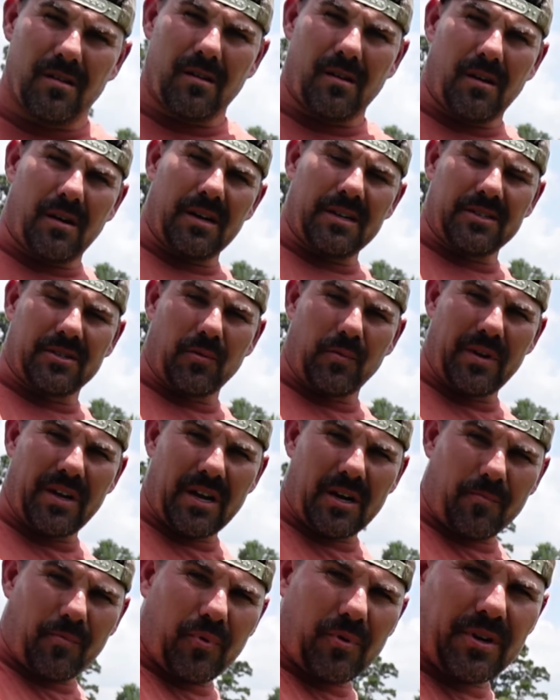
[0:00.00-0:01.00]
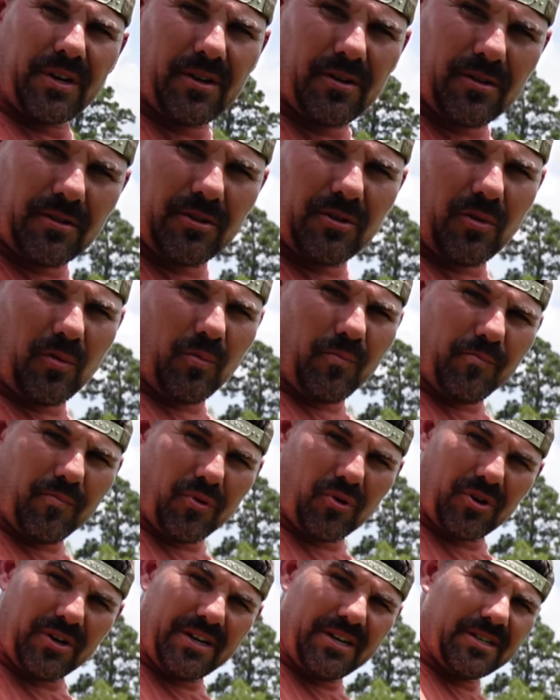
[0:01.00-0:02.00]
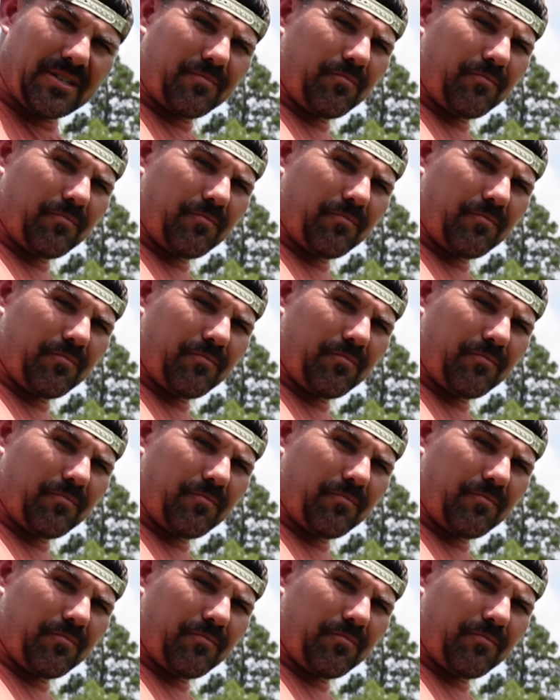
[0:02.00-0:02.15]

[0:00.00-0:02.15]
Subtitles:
All right, so we got a pretty good little breeze